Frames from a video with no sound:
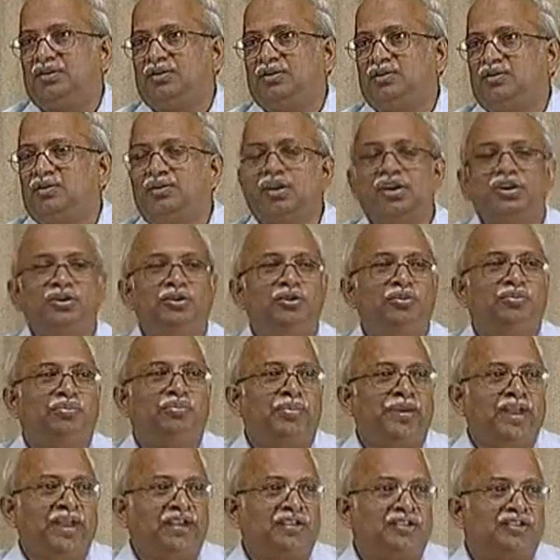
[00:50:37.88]
Why do you
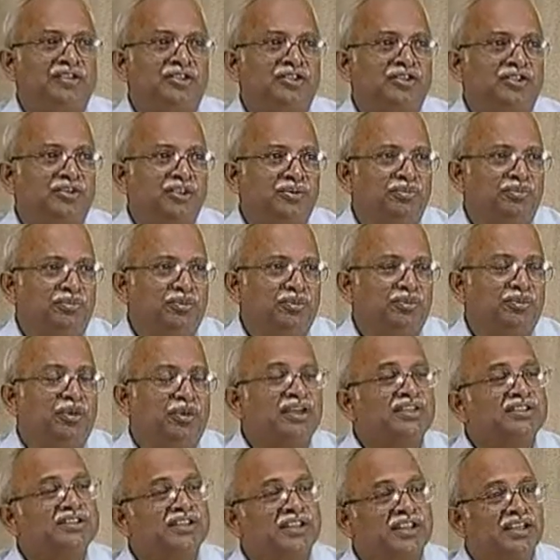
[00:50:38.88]
paint the ship
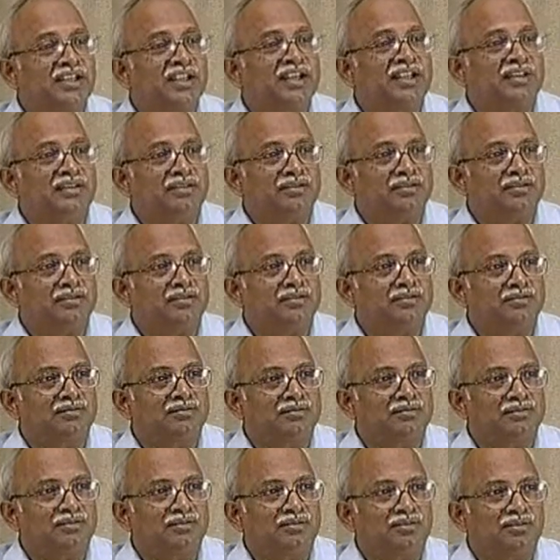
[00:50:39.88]
once again
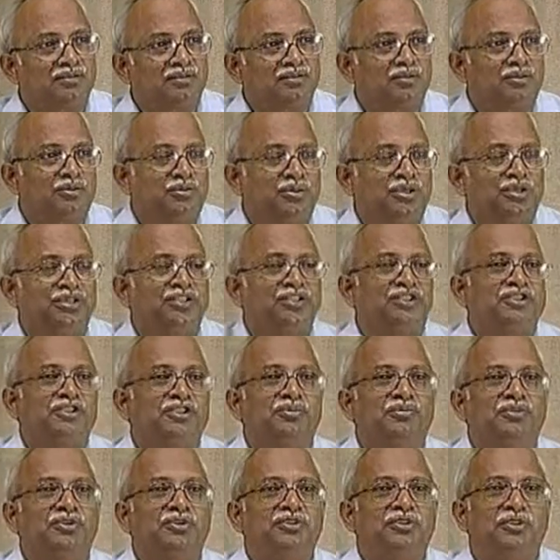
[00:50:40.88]
when the
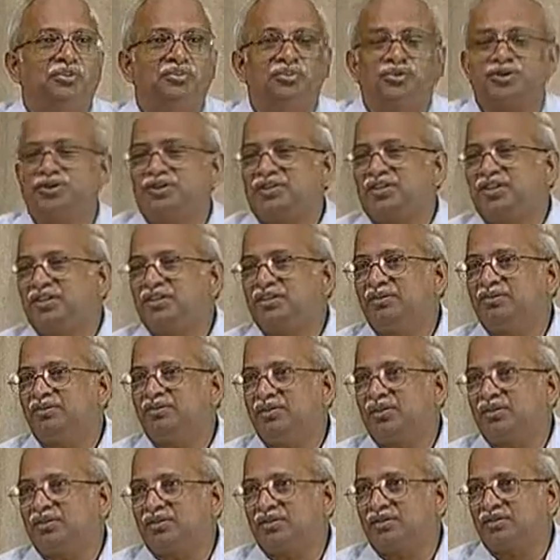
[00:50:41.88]
ship is almost ready
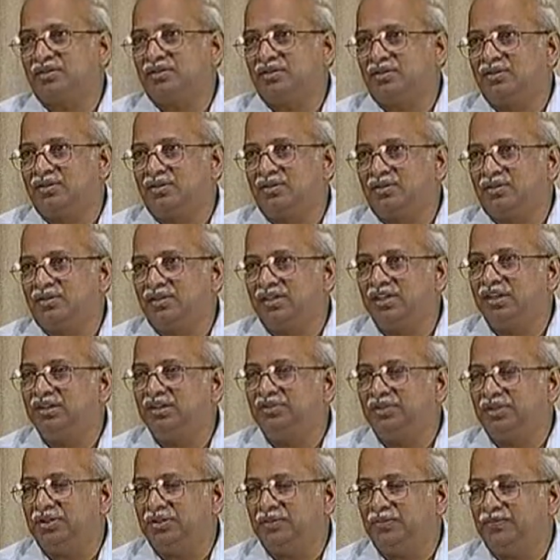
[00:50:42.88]
for
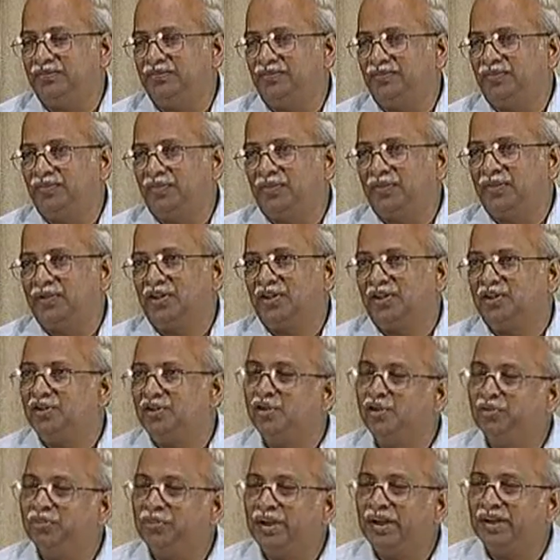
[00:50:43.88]
delivery?
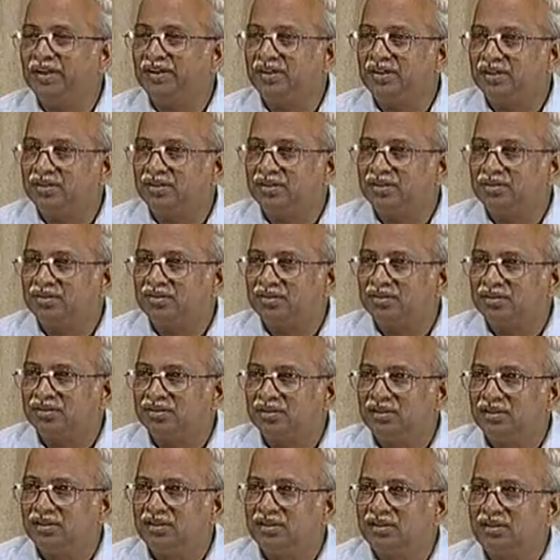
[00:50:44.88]
You paint it,
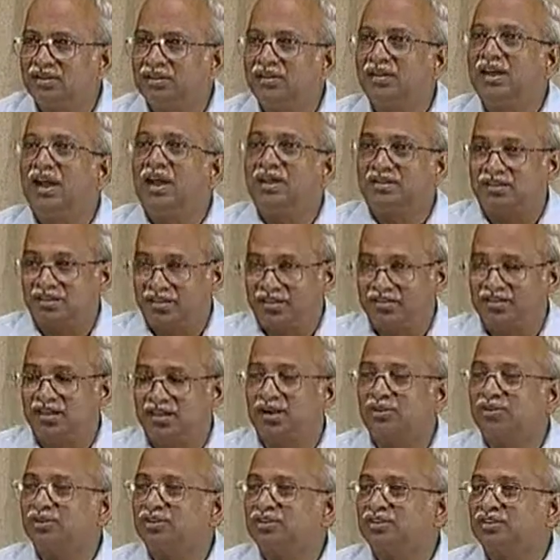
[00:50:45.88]
at least the
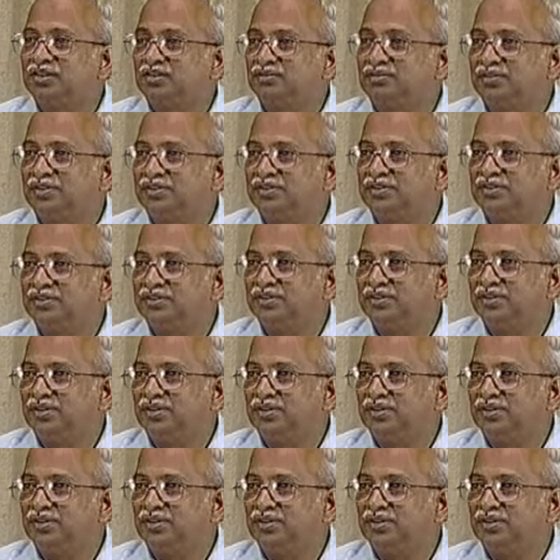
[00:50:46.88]
outer surface,